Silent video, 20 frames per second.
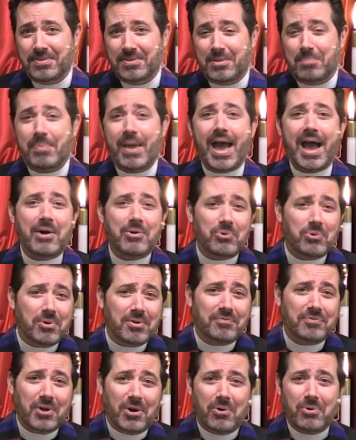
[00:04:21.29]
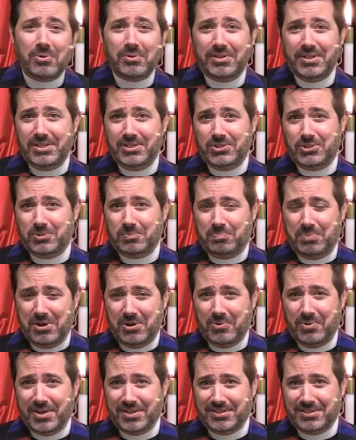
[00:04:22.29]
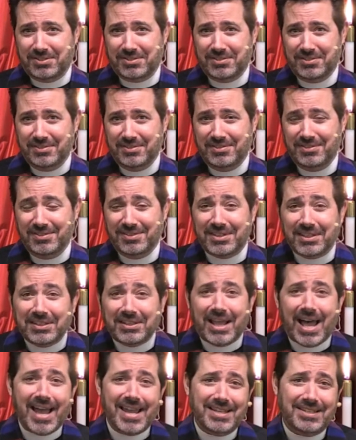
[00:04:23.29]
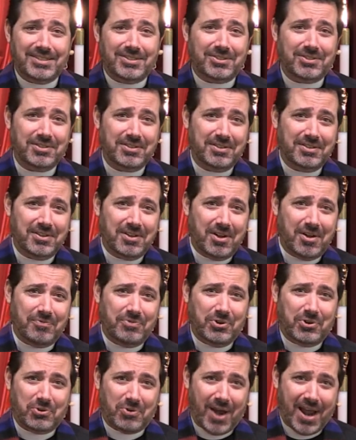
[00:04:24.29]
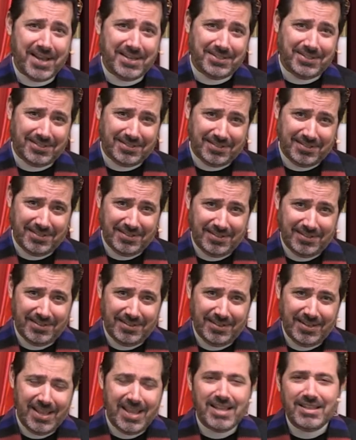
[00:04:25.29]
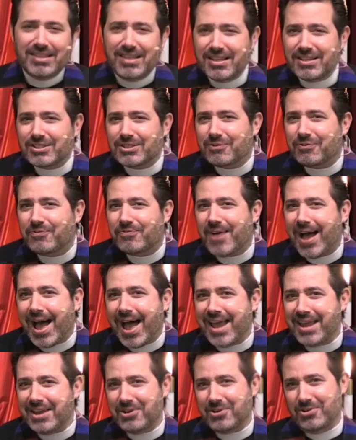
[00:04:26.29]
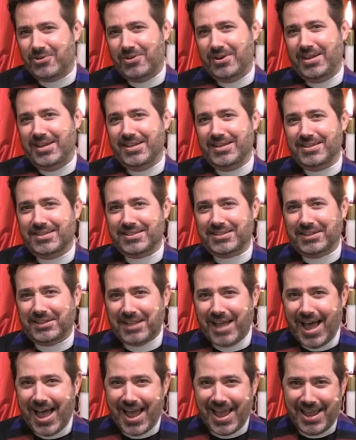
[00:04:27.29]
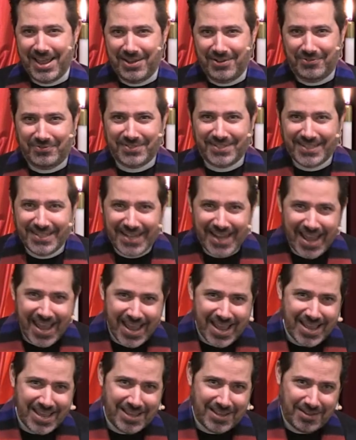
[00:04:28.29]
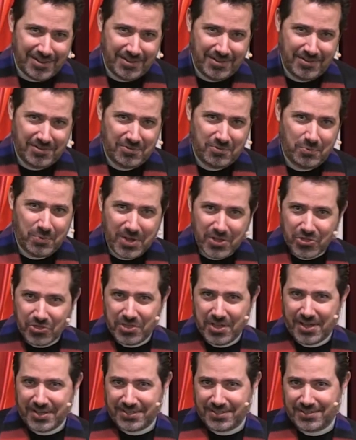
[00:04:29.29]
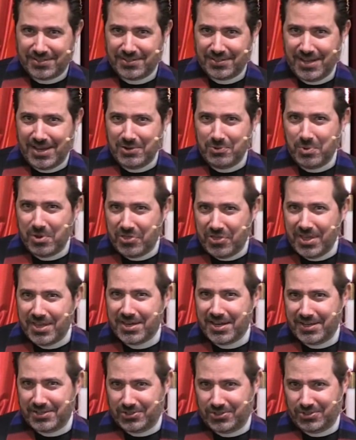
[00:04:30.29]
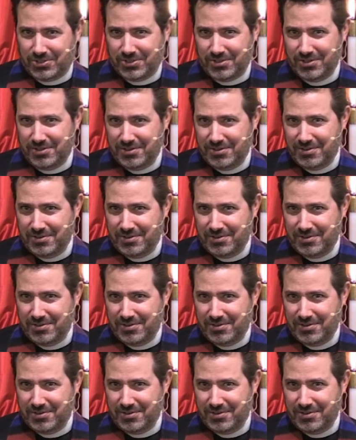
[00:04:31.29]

the power of the Holy Spirit, the light of the Christ. This fire is alive today with us and within us,